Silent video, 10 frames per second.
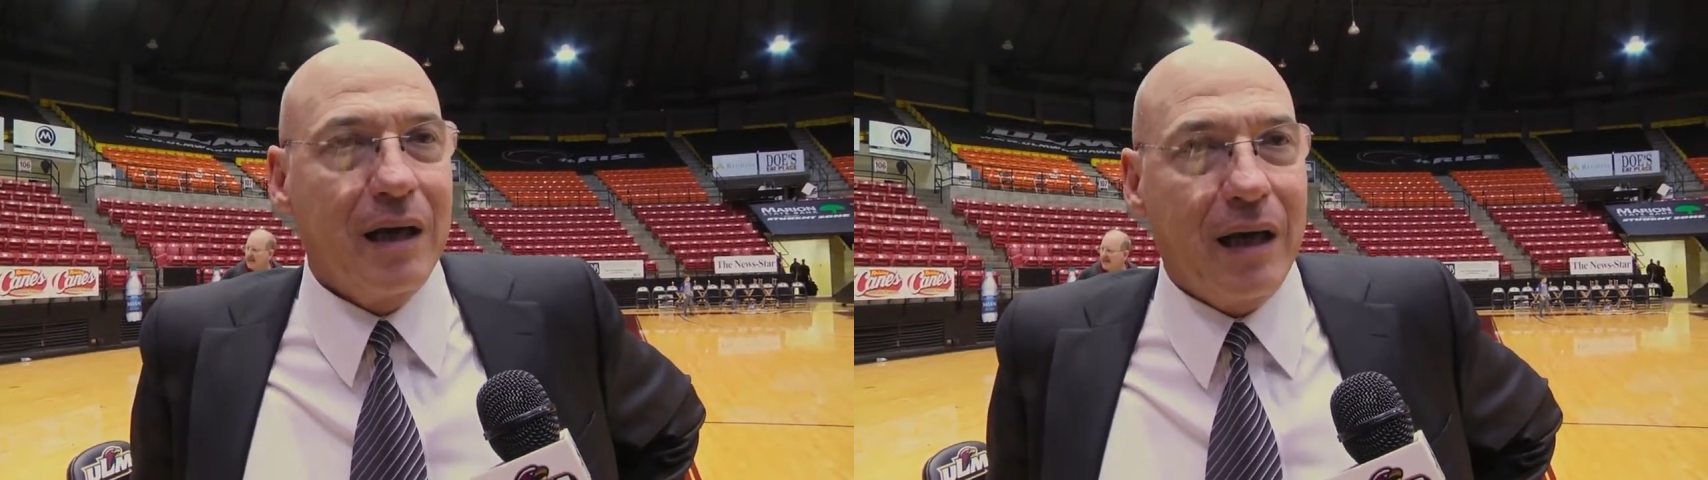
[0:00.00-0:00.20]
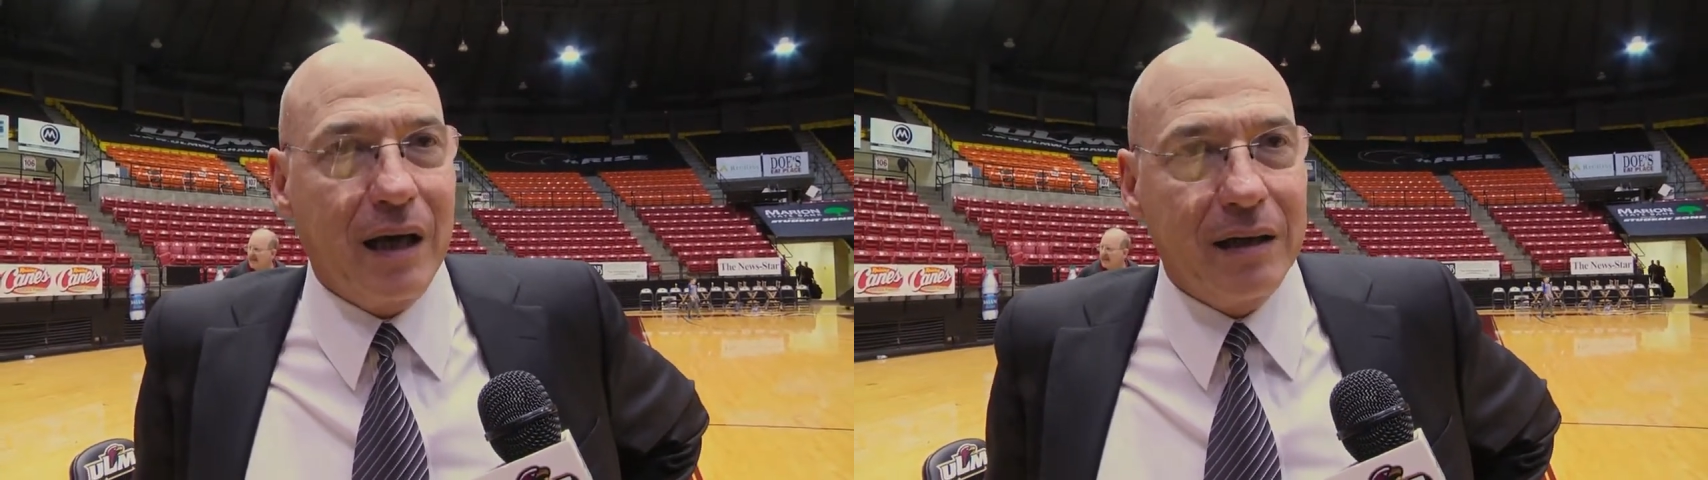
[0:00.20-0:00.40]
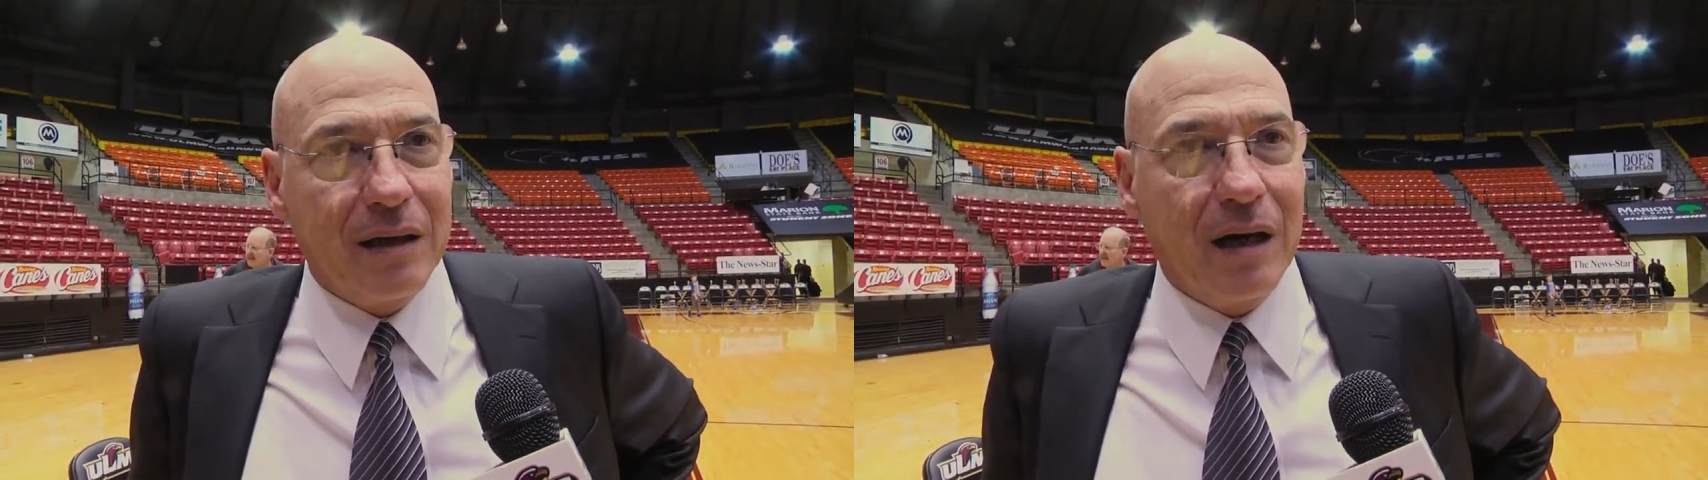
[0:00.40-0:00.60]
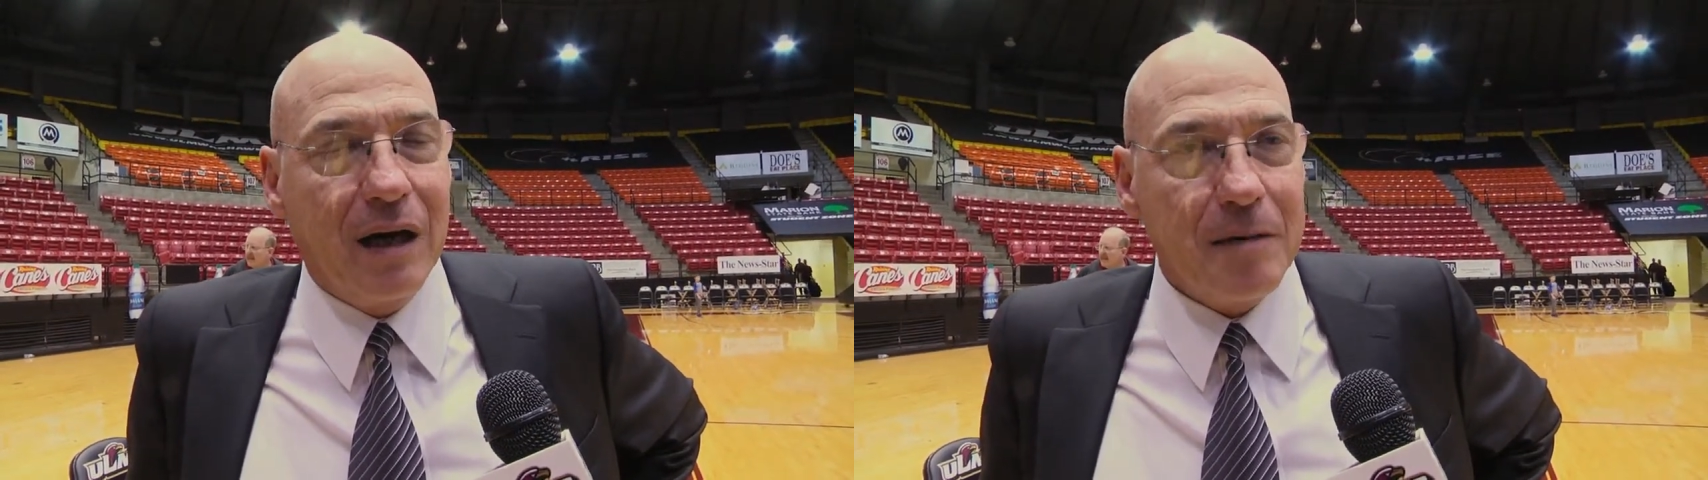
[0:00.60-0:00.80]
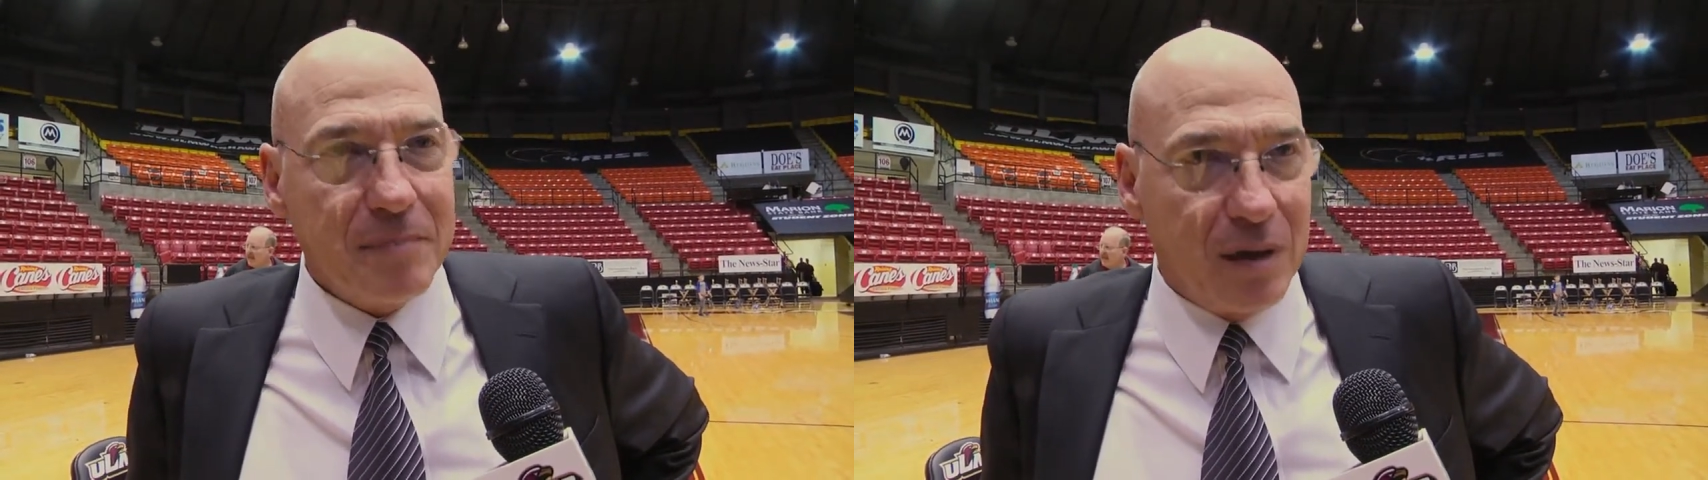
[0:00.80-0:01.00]
and
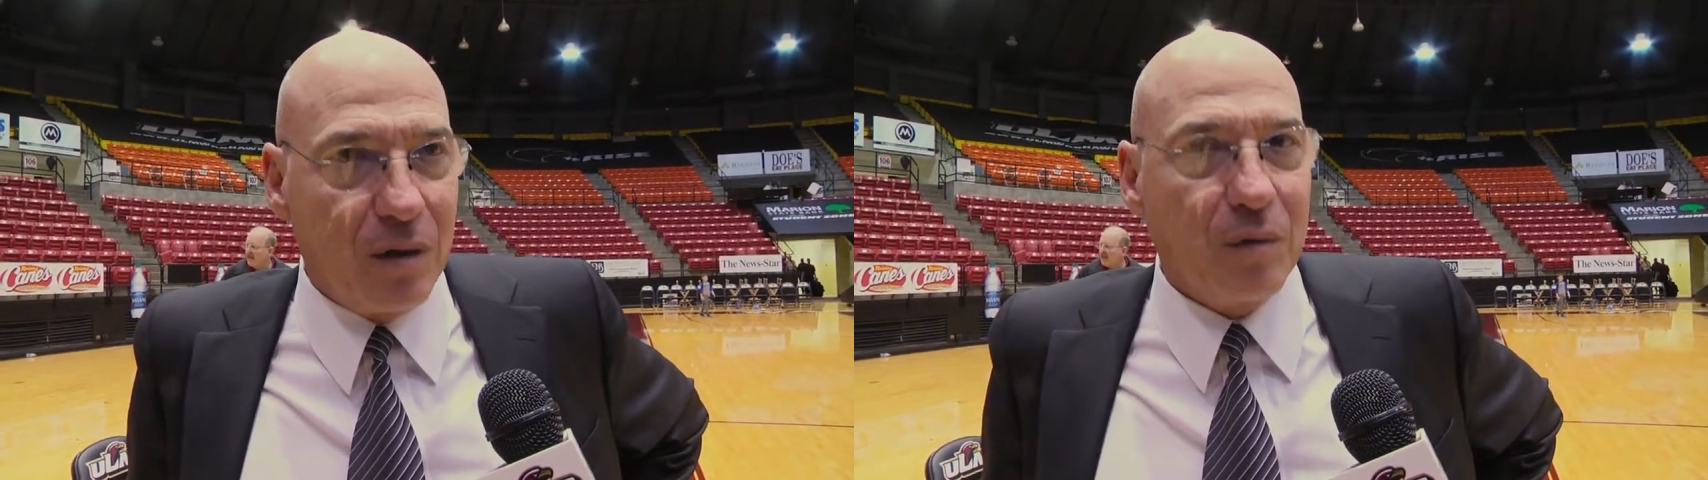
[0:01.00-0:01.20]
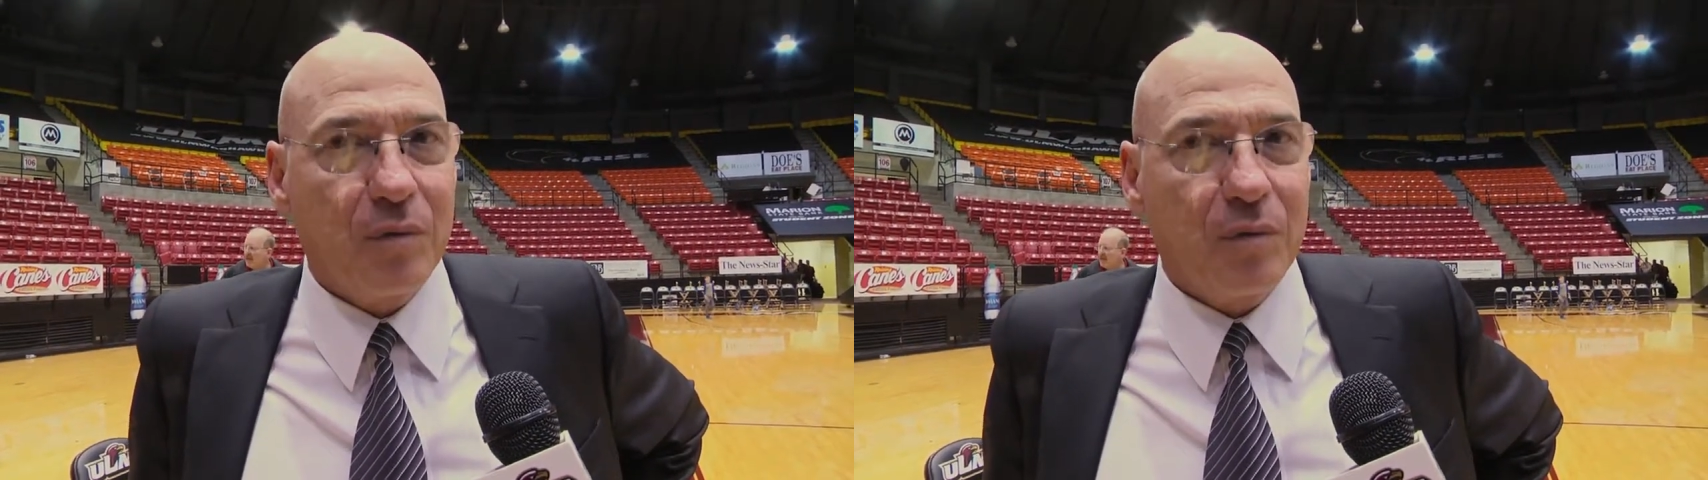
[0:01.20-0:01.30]
uh, you know,